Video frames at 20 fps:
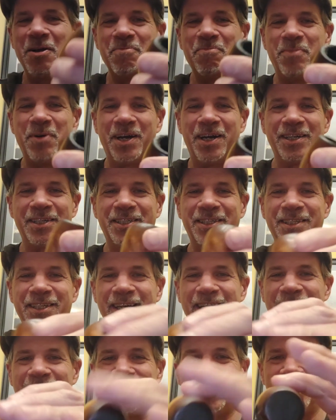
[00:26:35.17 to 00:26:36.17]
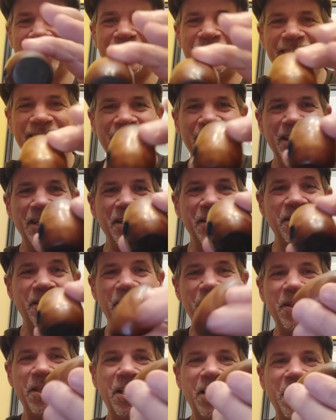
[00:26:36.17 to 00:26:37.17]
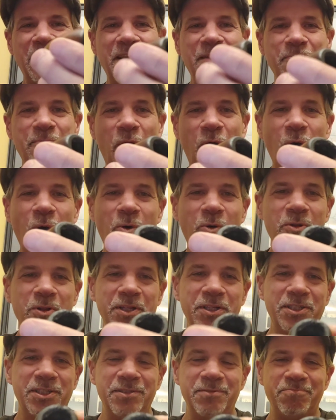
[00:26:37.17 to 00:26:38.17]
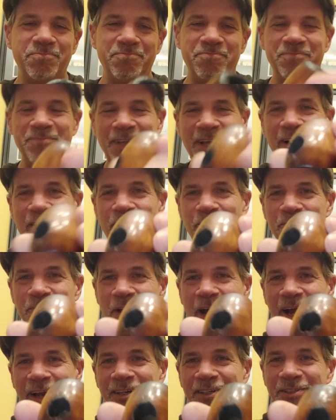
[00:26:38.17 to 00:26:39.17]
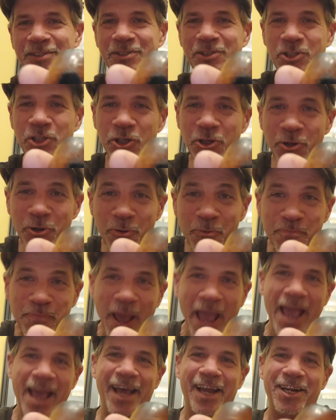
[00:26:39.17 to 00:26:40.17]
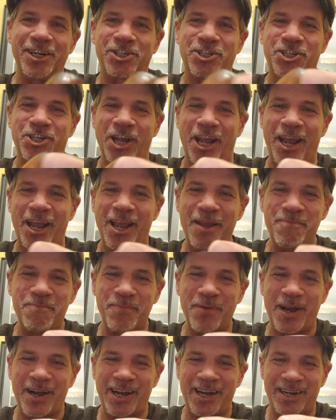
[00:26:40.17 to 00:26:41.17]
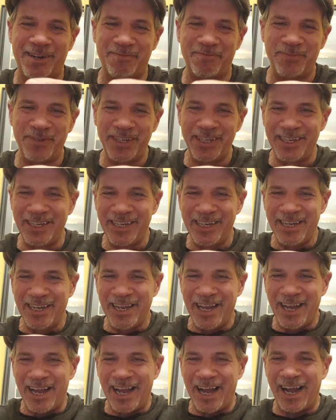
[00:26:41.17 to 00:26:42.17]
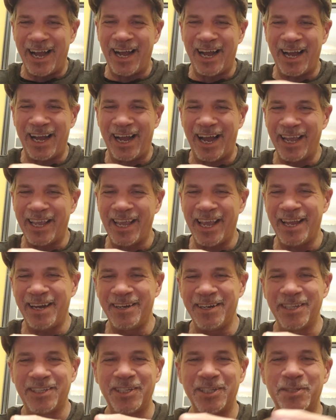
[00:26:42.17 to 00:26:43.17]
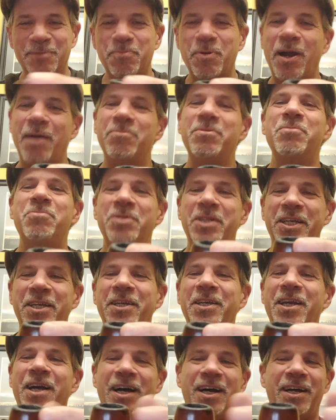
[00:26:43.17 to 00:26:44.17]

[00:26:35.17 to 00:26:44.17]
But the bowl is, not in too bad a shape. Again, this is probably,